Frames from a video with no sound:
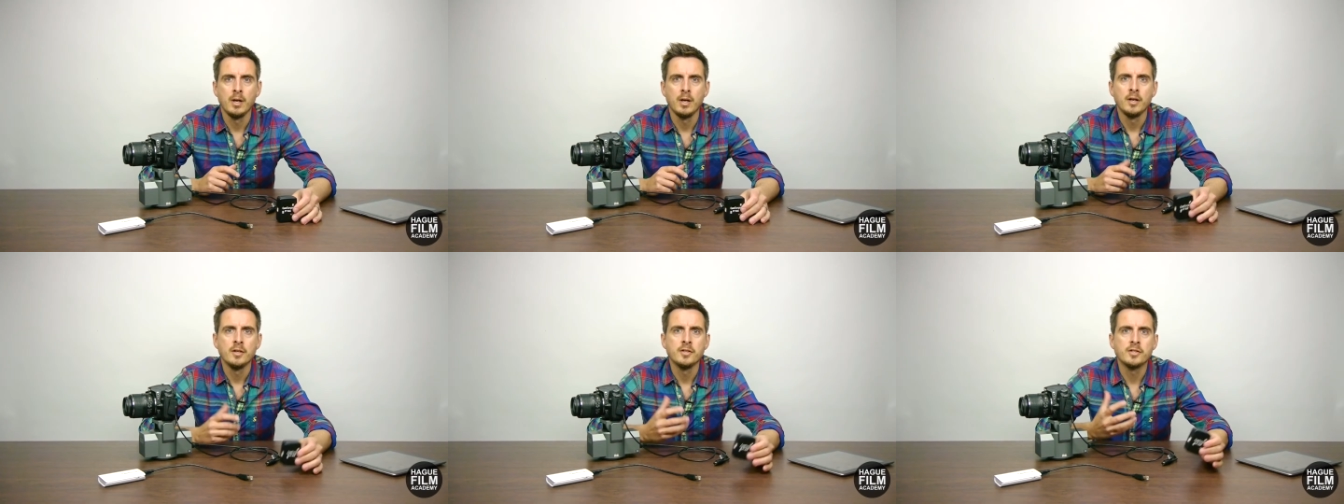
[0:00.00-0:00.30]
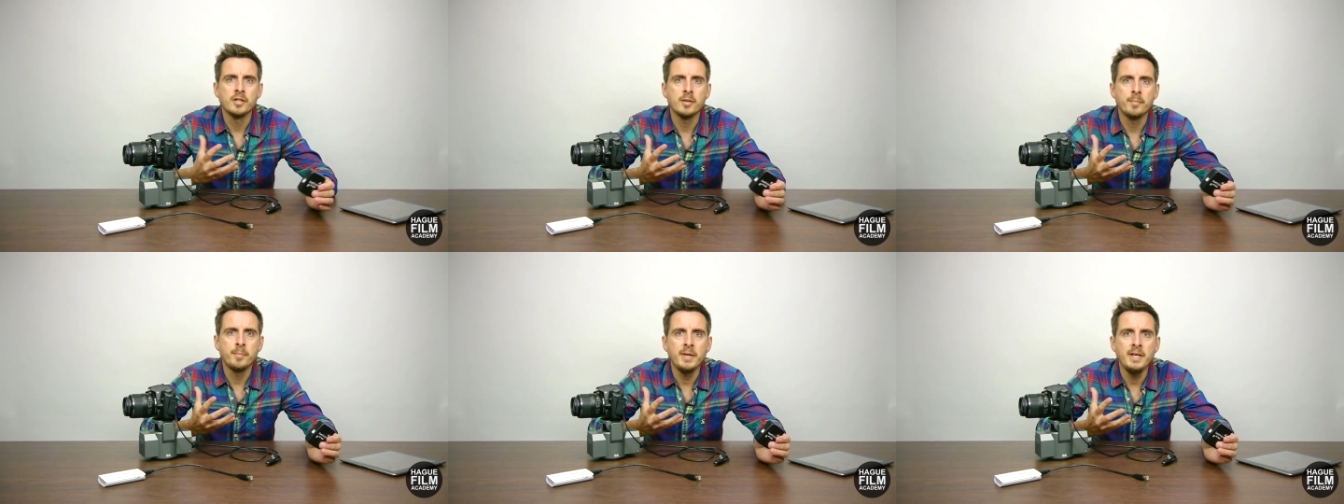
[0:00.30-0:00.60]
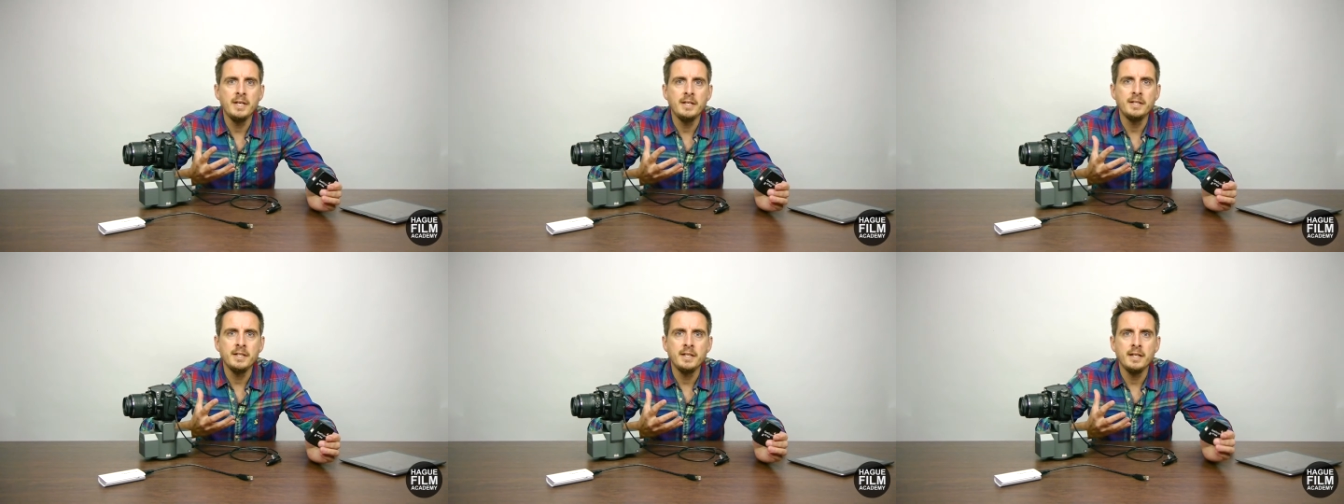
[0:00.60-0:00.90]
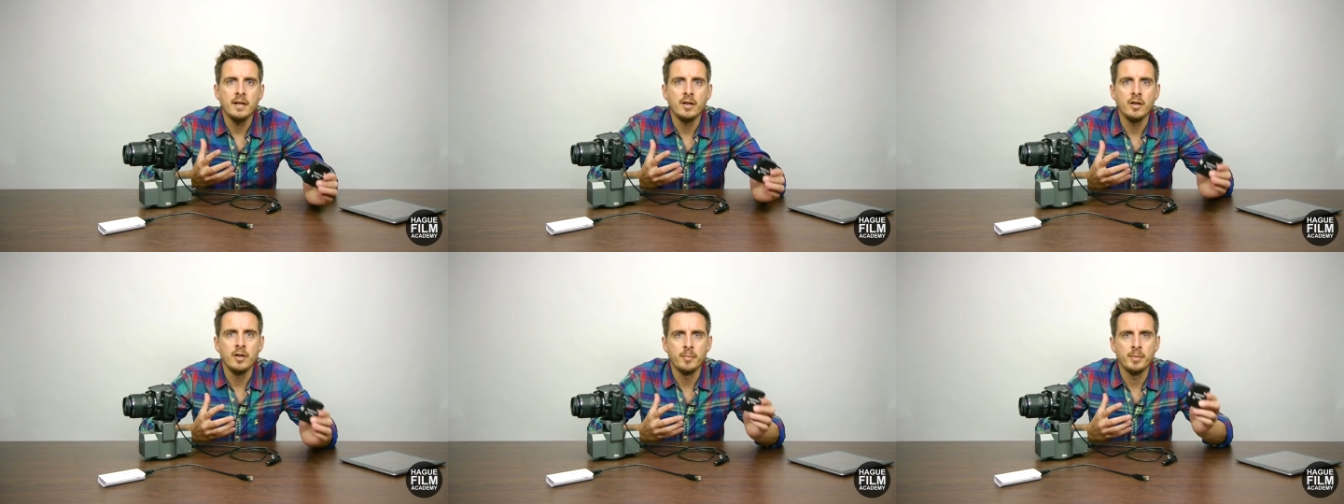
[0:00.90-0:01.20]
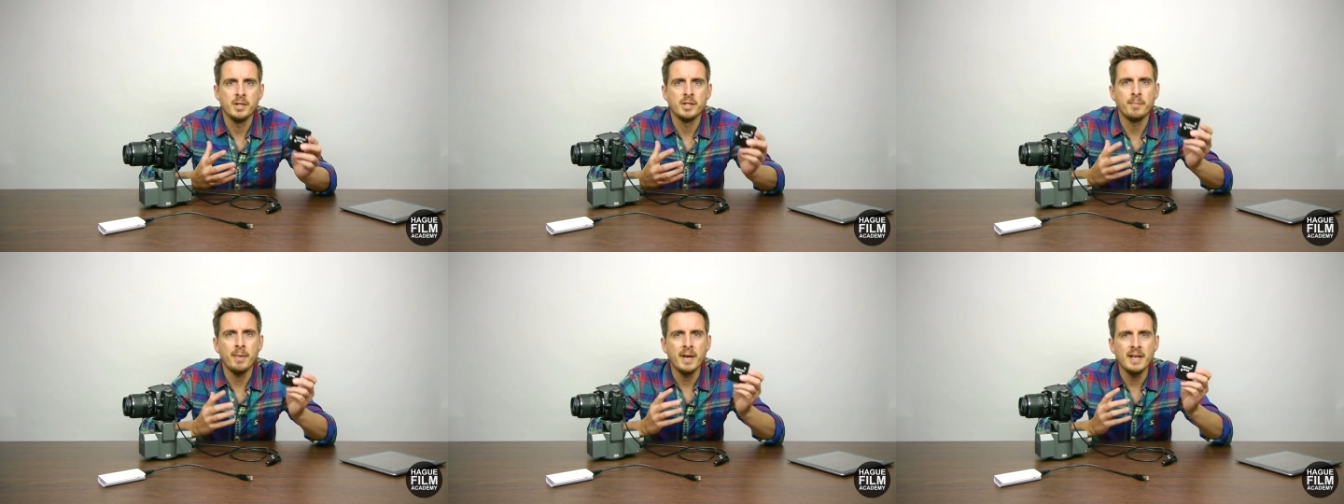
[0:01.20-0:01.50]
So the PT Hub
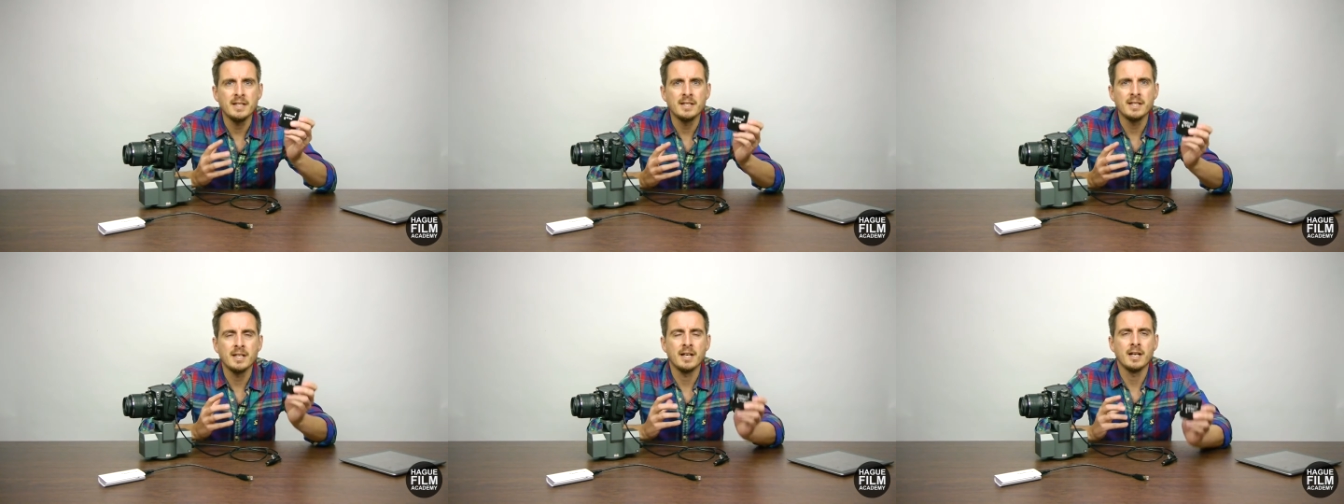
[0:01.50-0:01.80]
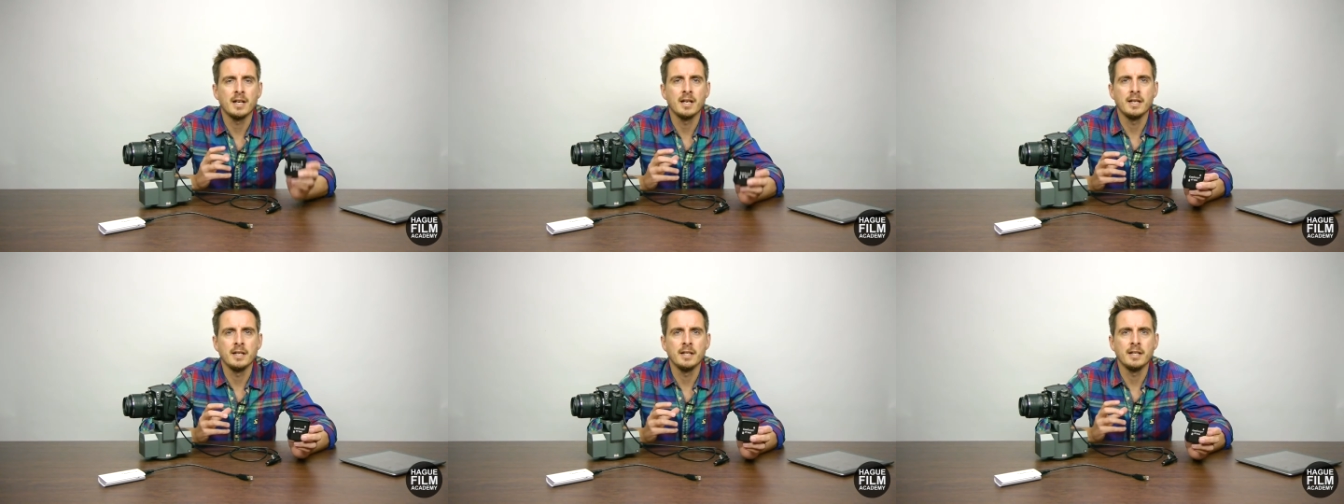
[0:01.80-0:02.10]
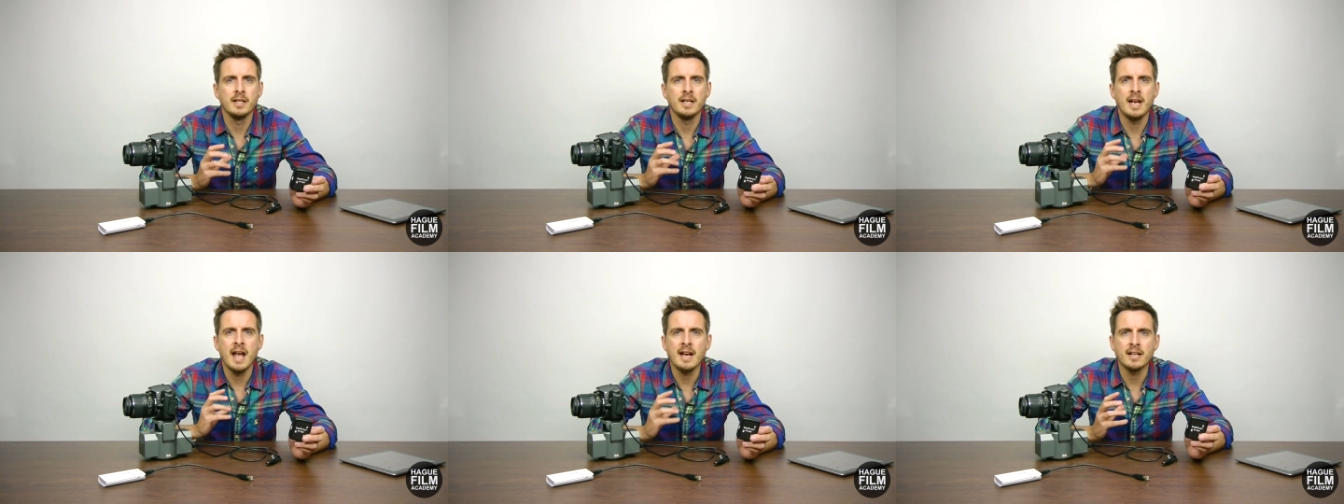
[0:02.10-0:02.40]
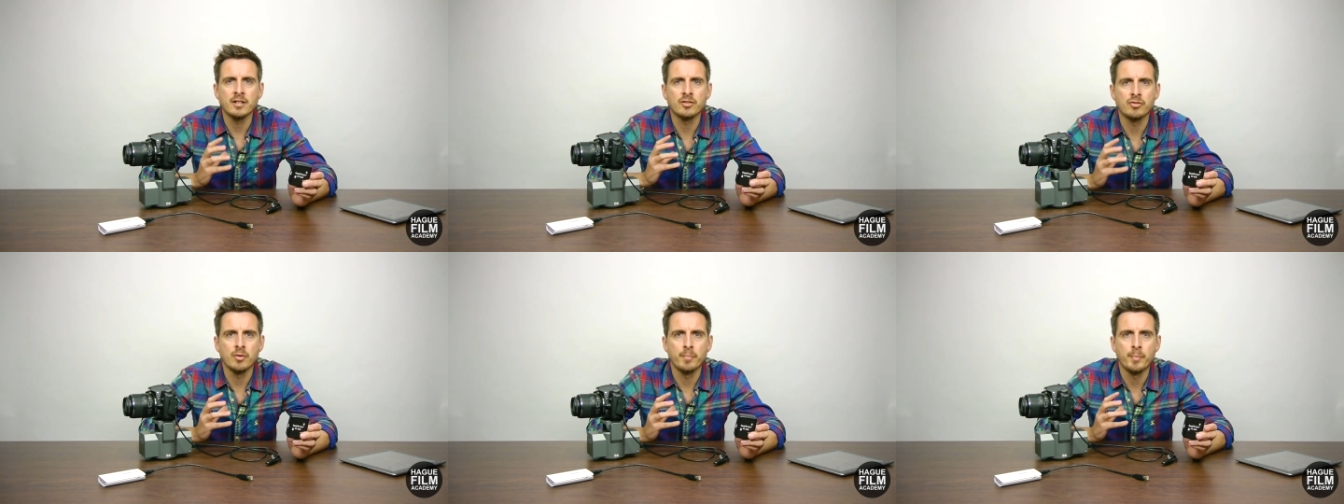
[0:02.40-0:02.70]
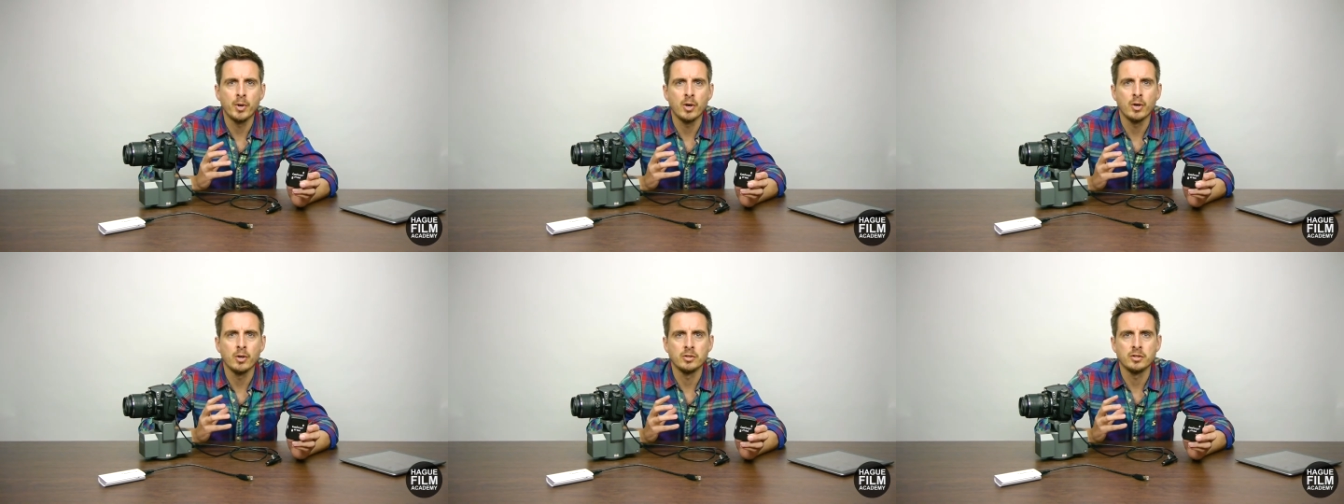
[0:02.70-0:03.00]
is basically the extra
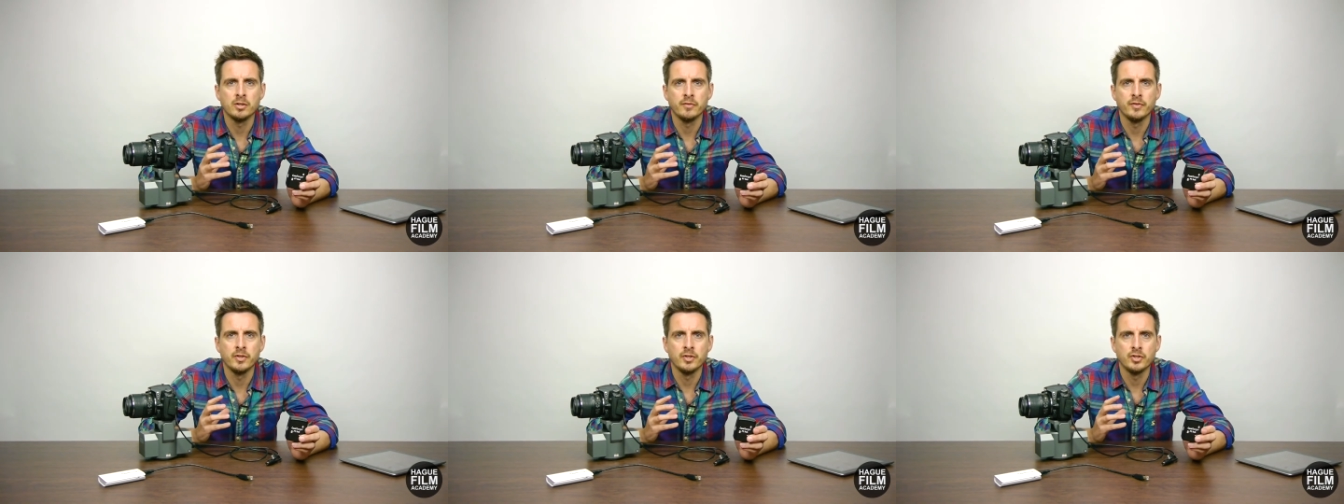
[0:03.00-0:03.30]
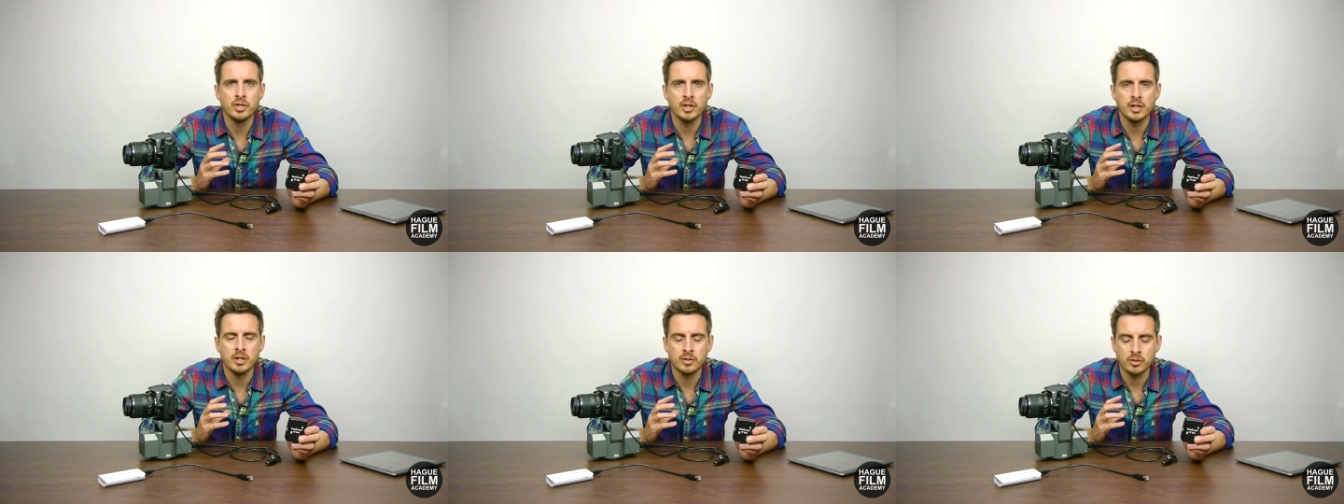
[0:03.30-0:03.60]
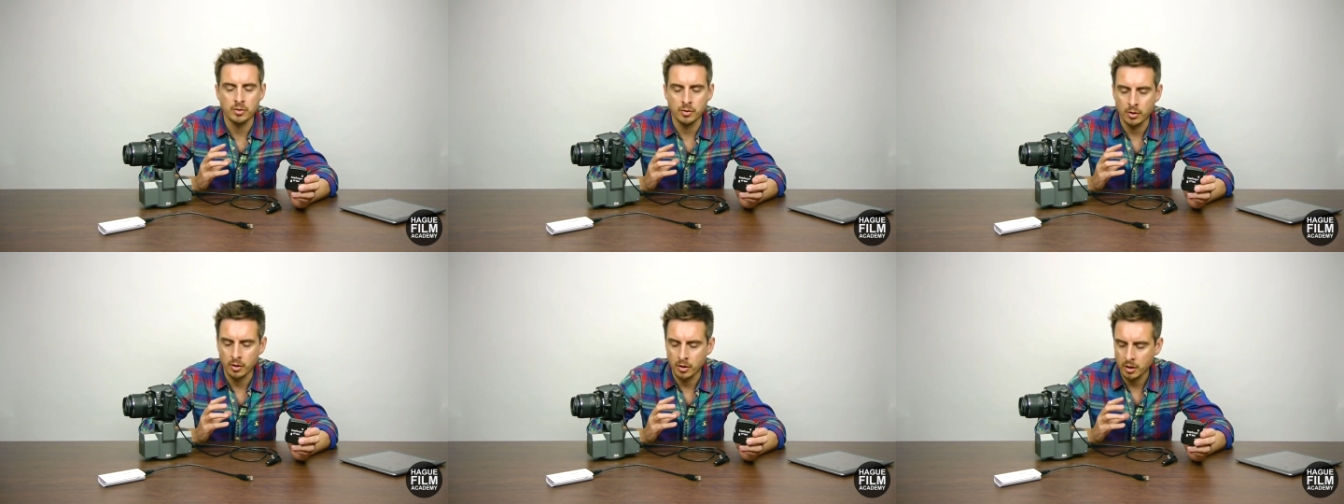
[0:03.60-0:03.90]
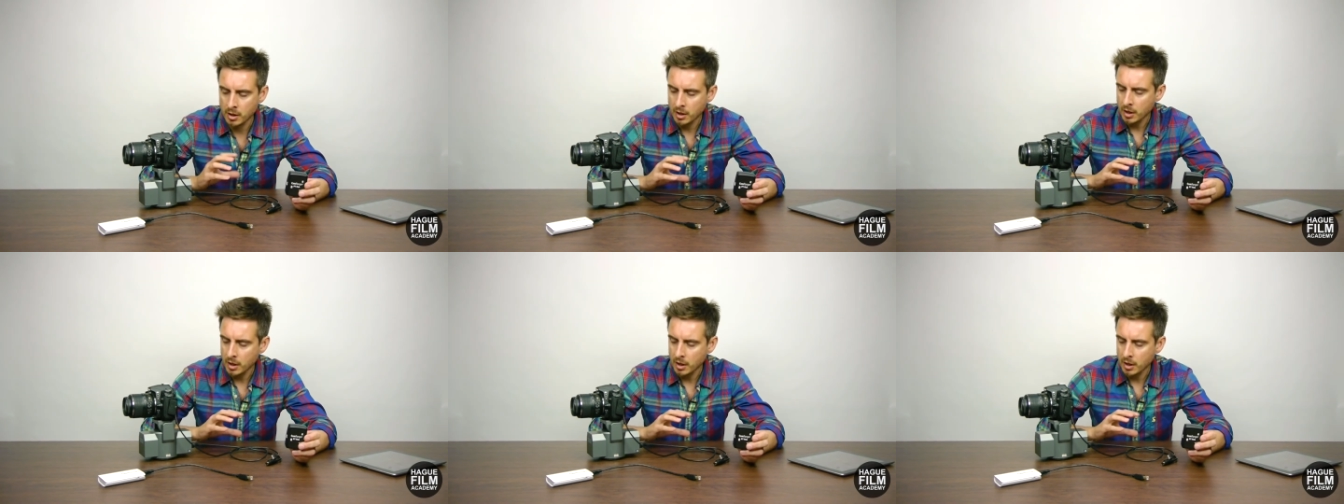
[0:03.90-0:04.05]
part of the jigsaw,